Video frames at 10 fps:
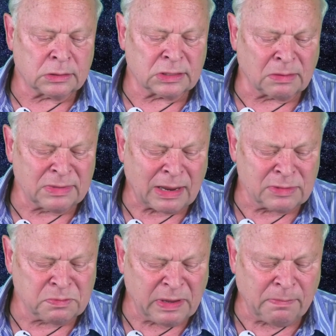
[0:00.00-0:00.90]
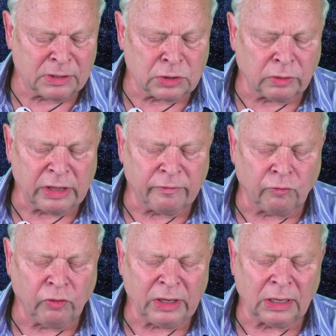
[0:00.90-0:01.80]
sometimes people don't
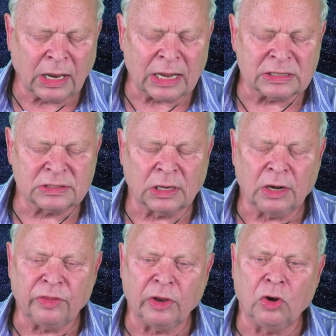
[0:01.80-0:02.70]
even realize the